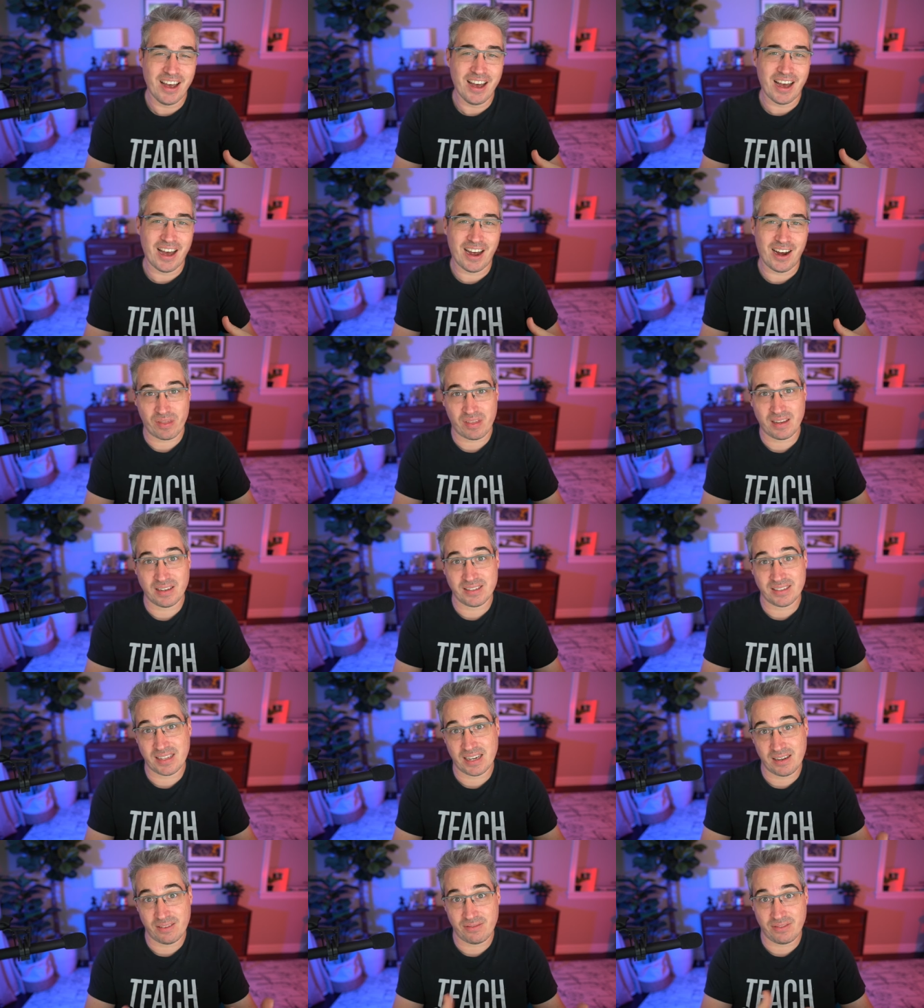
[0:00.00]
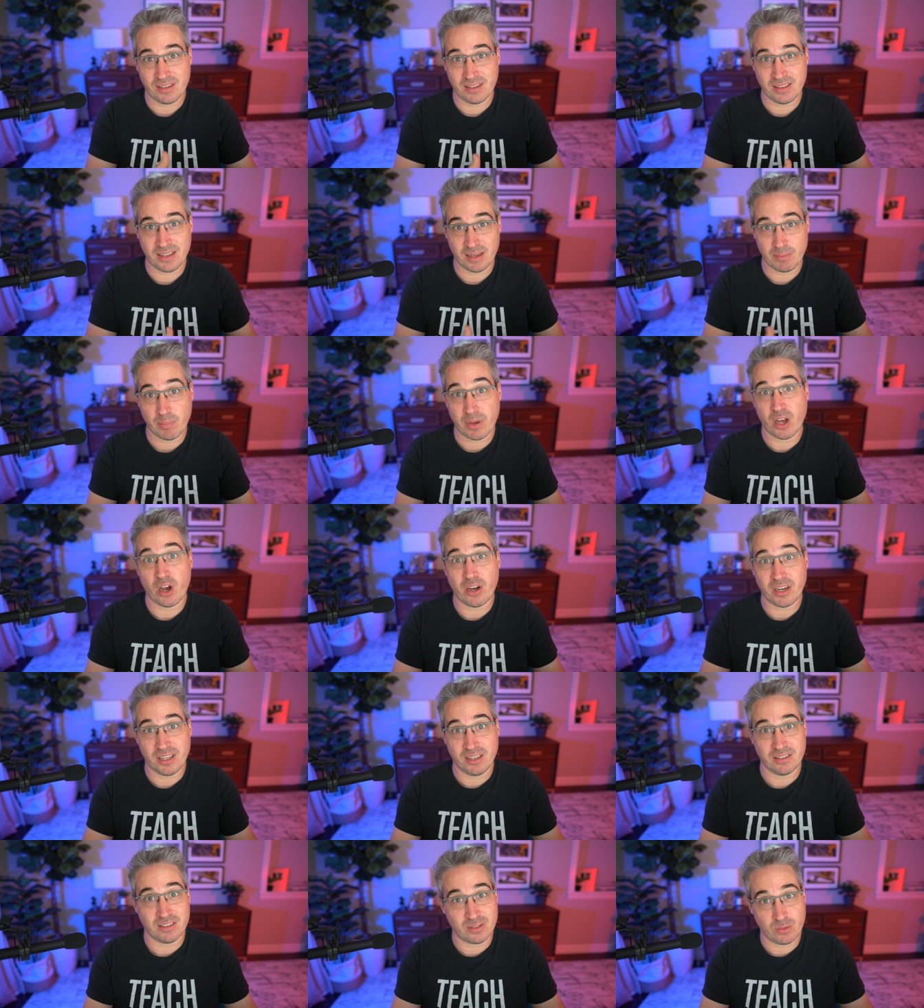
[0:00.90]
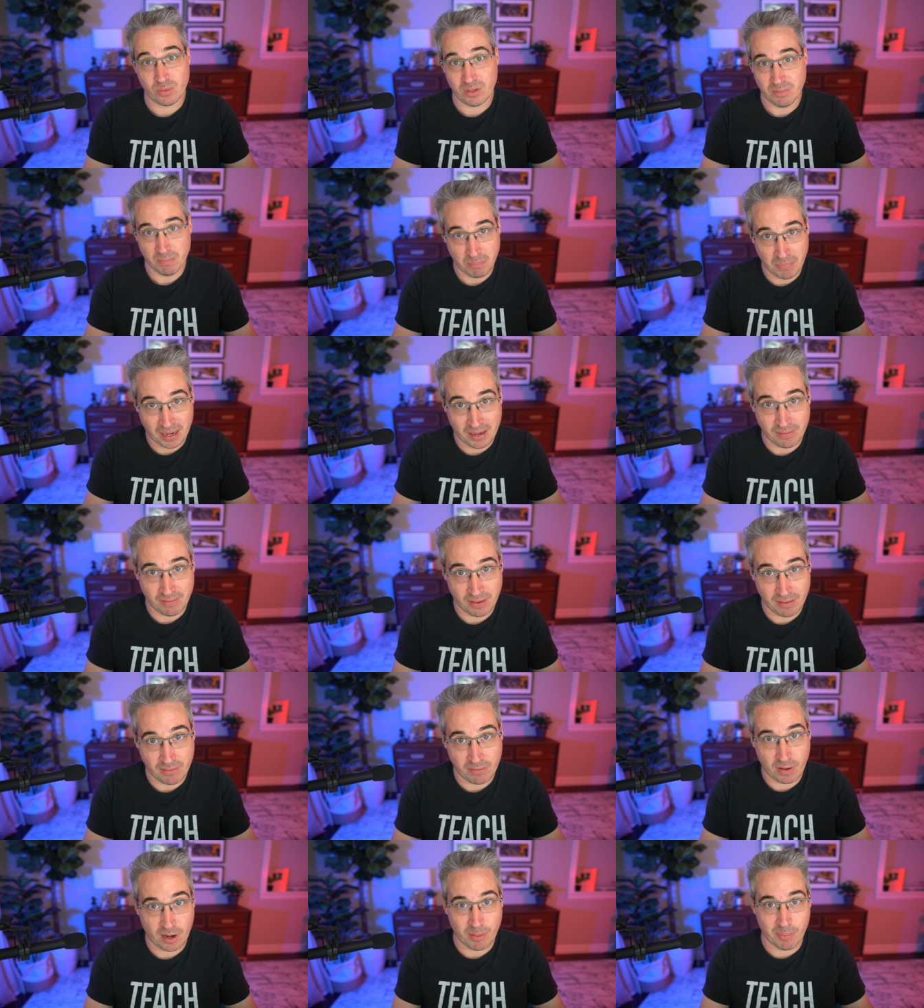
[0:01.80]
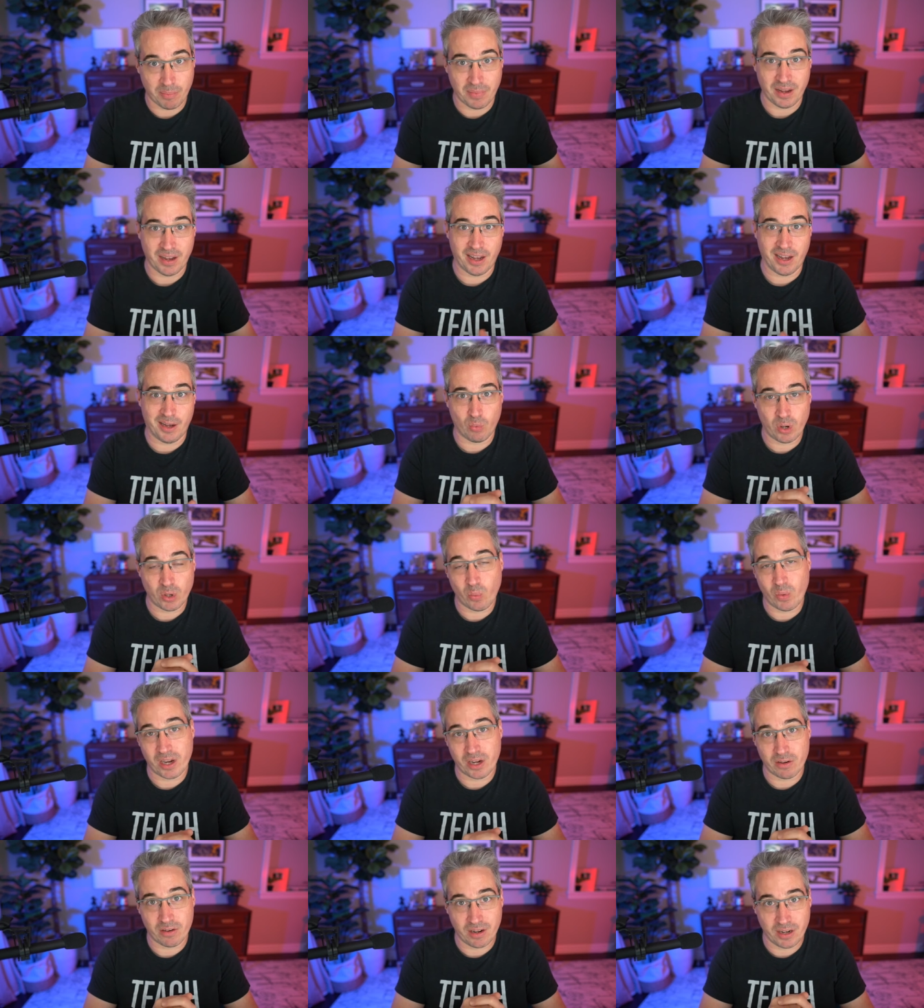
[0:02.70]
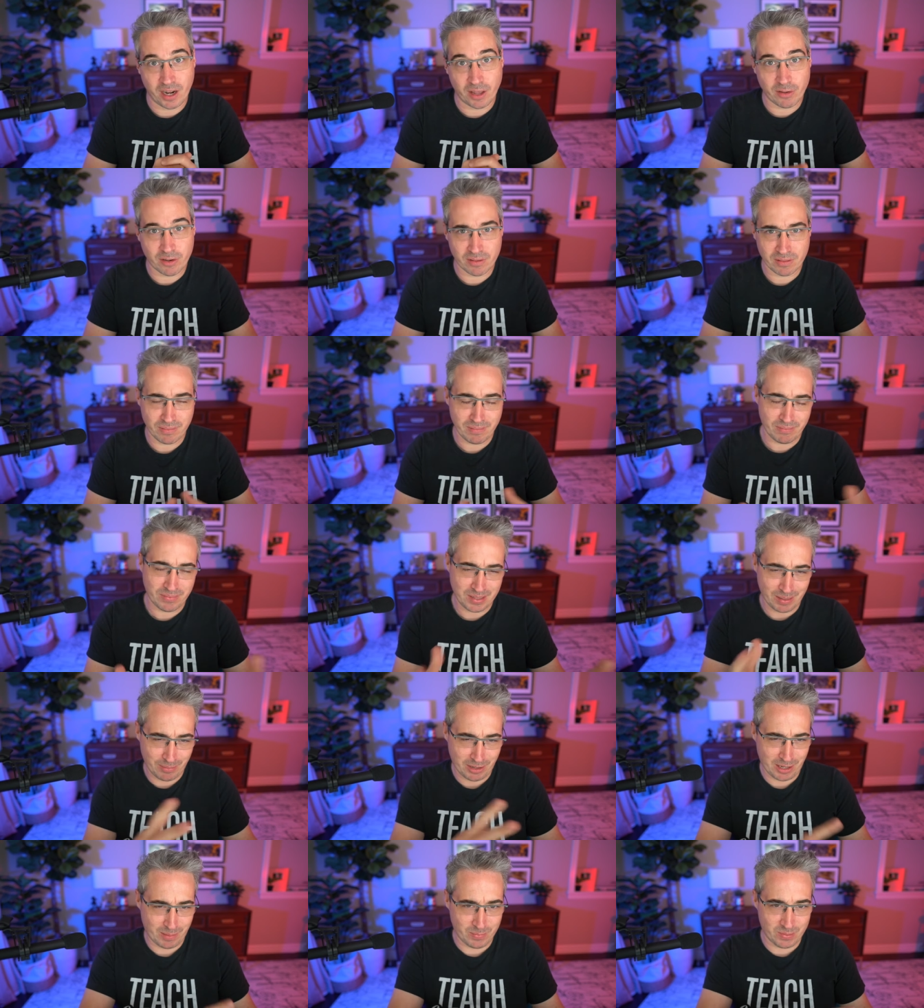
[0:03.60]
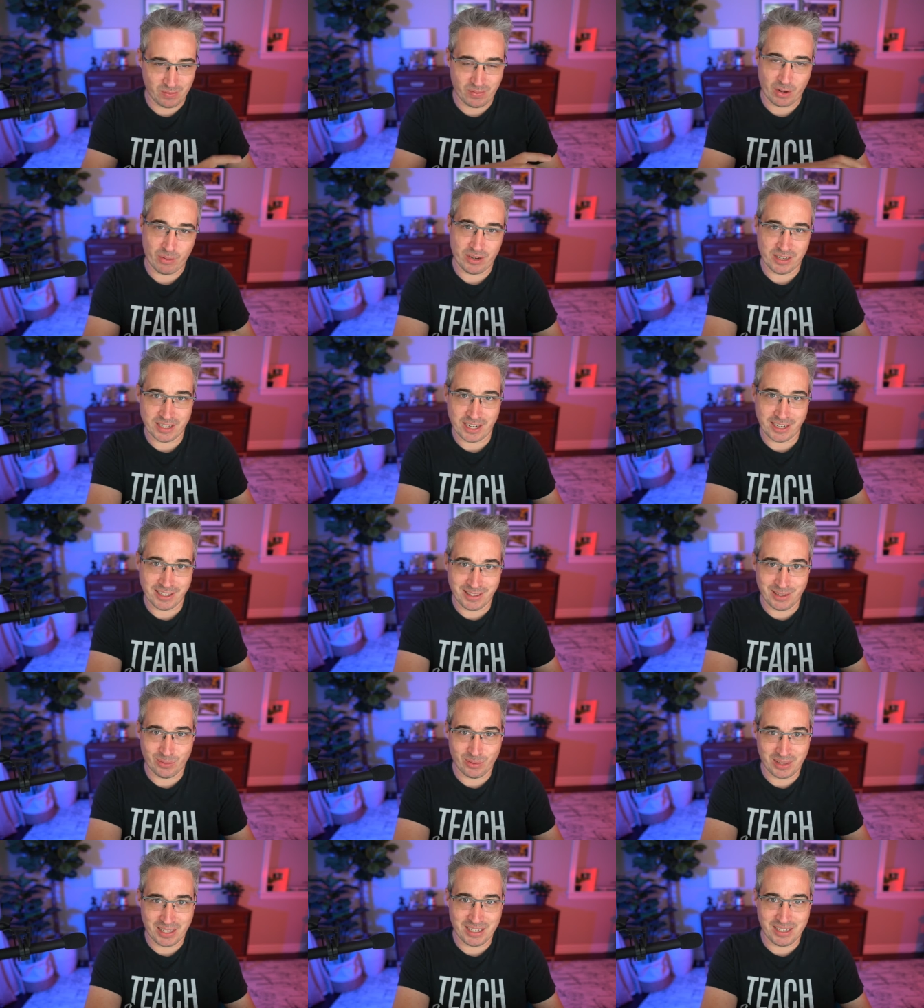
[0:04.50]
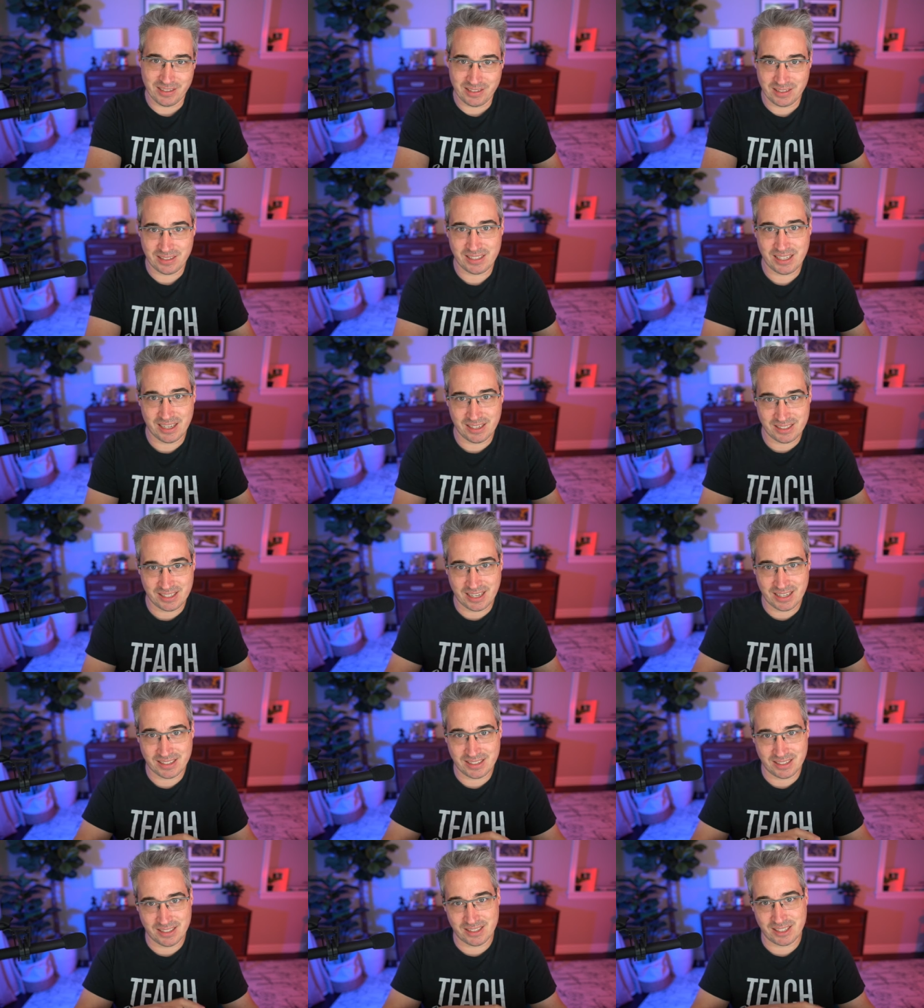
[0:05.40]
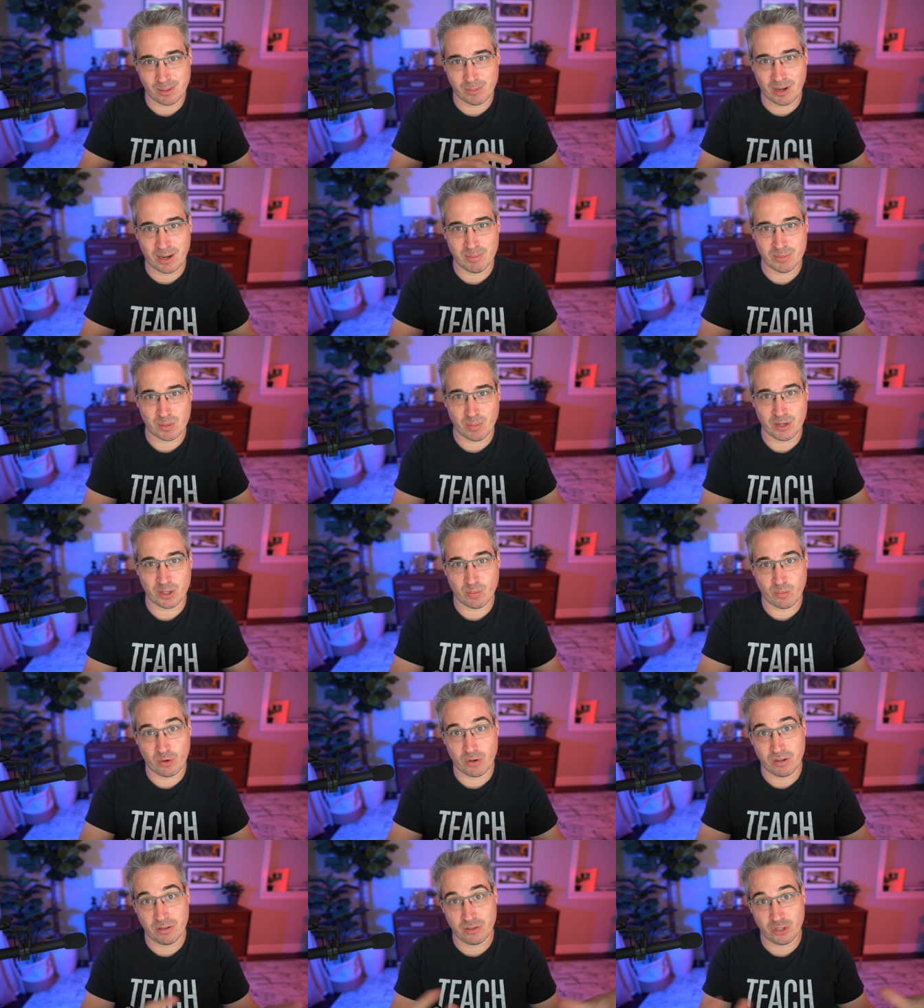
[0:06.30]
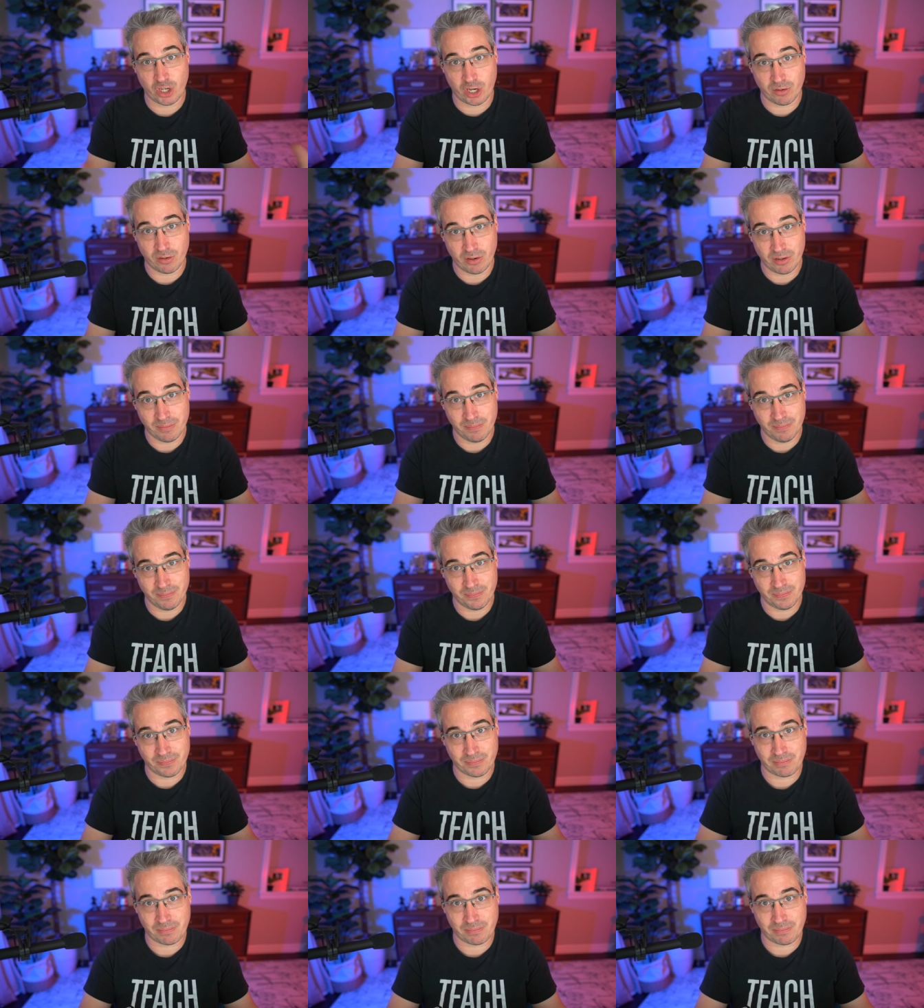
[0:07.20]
or things that I feel like my audience would benefit from in one way or another, sometimes very tightly related to CSS and sometimes much more general.